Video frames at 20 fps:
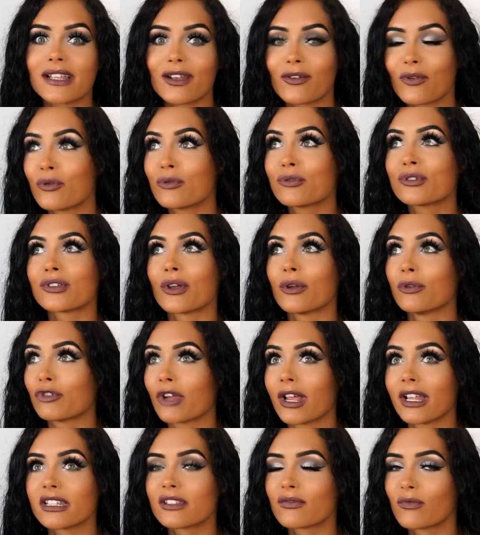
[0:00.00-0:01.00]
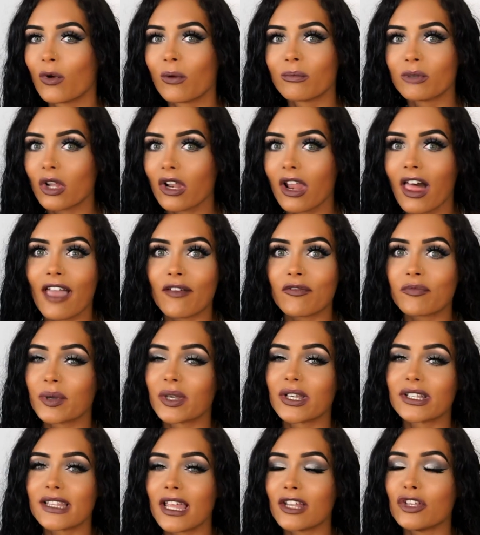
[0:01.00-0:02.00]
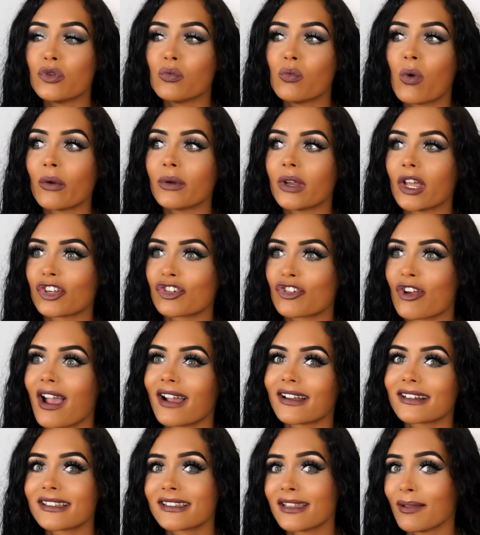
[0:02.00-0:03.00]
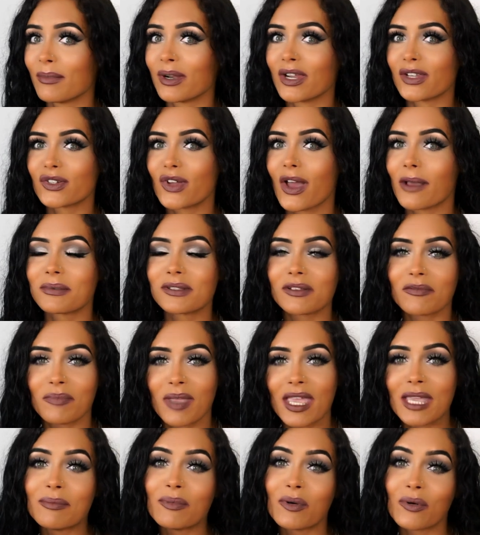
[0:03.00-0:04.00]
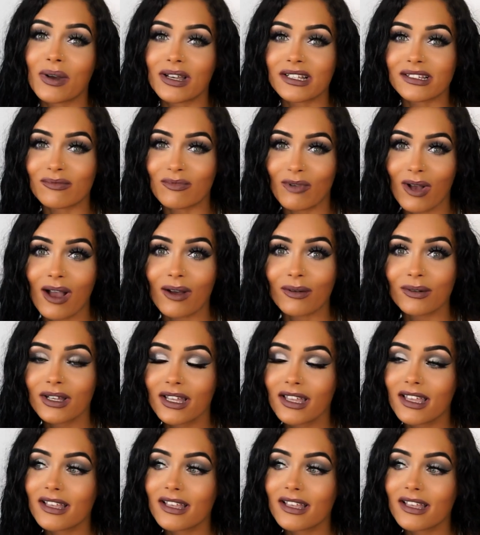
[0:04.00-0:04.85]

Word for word: and also transform your life because then you won't attract similar types of people as well.